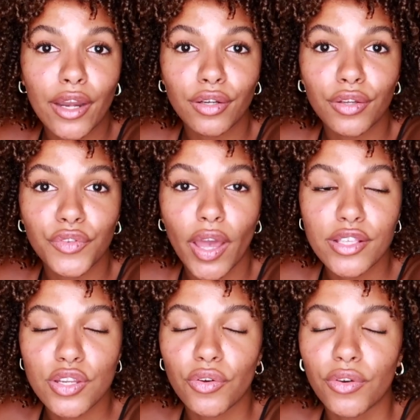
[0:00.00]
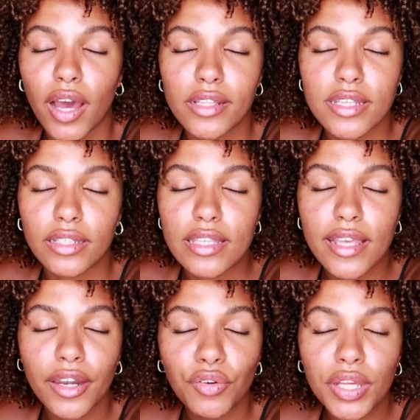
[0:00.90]
I don't know if you guys know who Katya
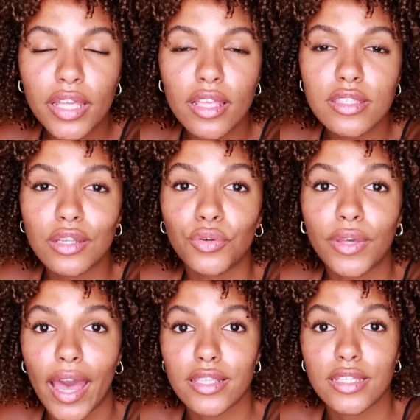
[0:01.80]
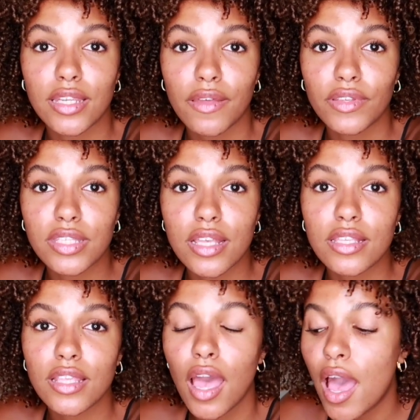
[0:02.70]
Elise Henry is and who Cassie Davis
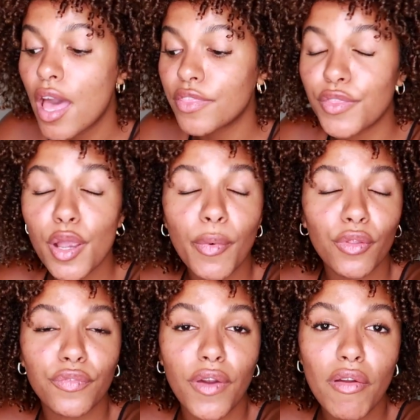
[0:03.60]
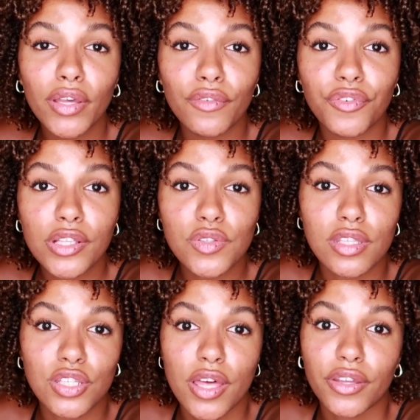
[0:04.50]
is. They're both very good friends
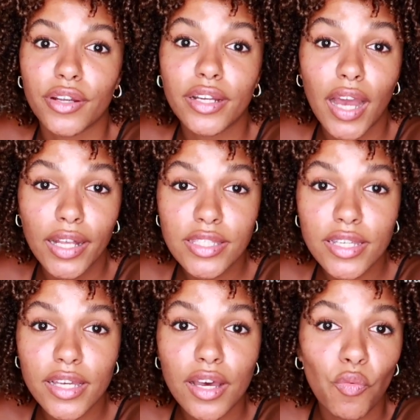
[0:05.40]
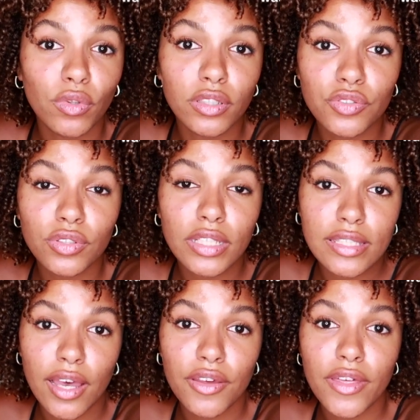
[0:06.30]
with each other. Katya will literally
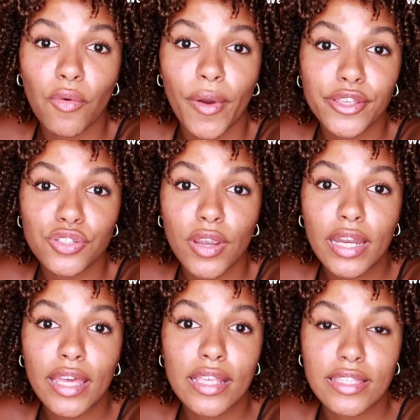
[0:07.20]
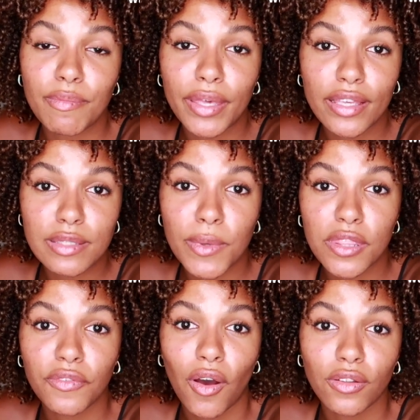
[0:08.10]
tell you that waist training is the biggest
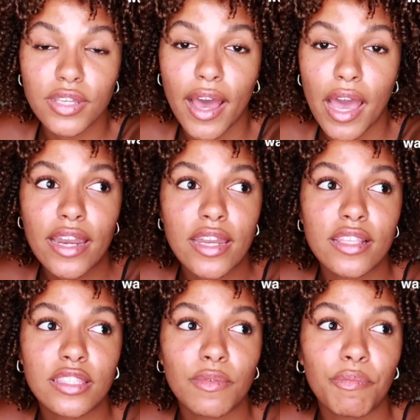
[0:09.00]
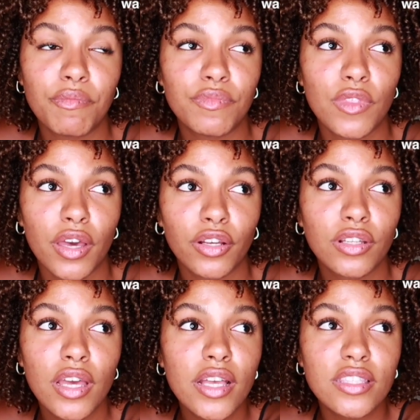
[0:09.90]
myth of all time. It is the, the
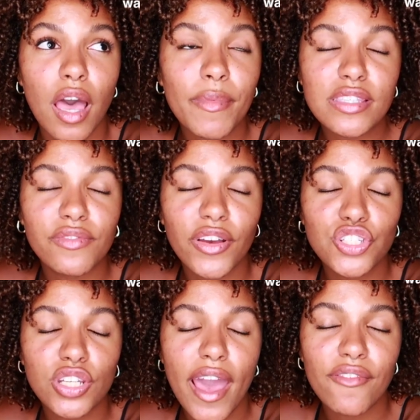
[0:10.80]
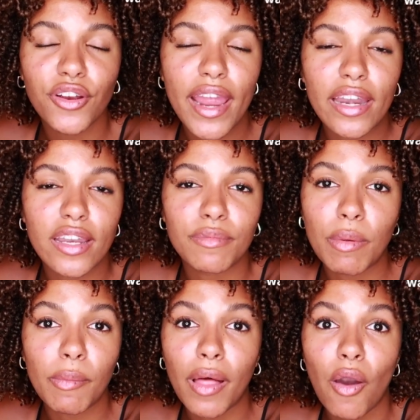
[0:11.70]
dumbest invention ever and it
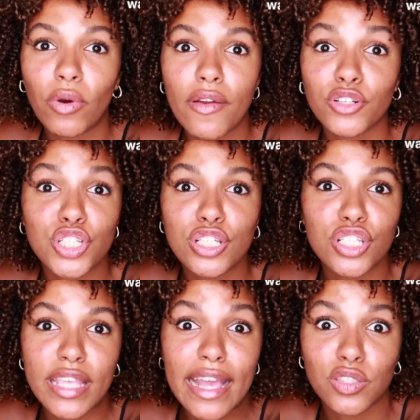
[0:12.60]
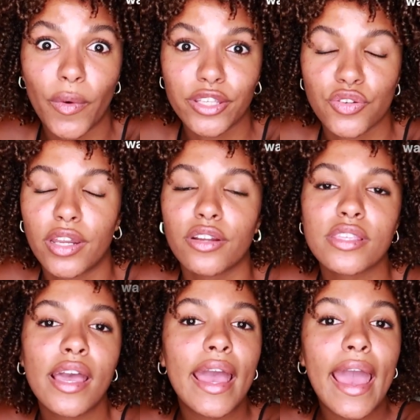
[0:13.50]
blah, blah, blah, whatever. She just hates waist
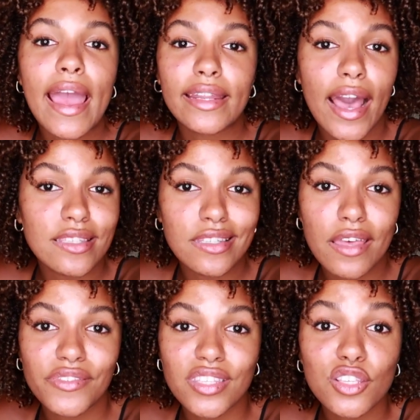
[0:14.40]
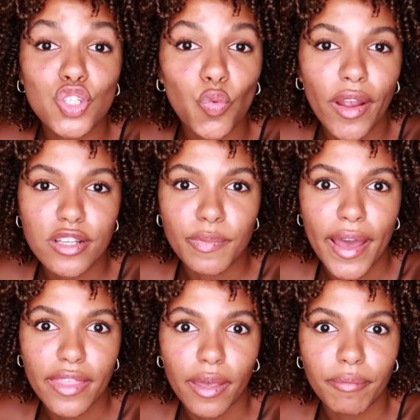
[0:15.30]
trainers. And Cassie Davis swears
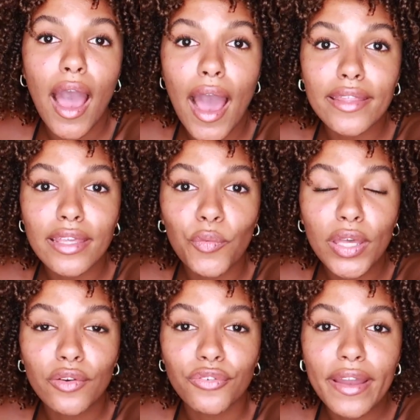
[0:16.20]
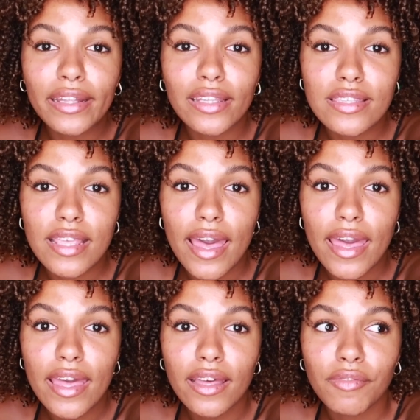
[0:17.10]
by them. I think we can frankly
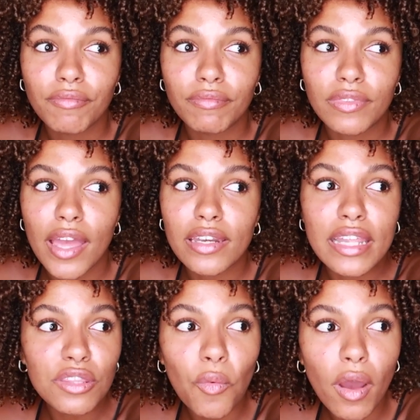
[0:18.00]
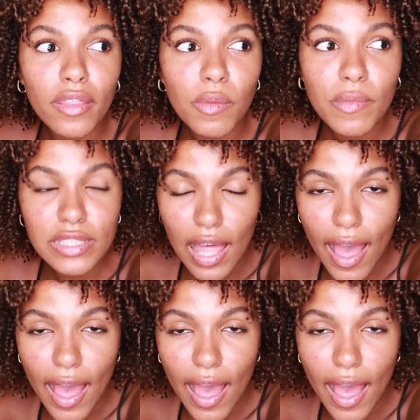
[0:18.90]
say that neither one of them is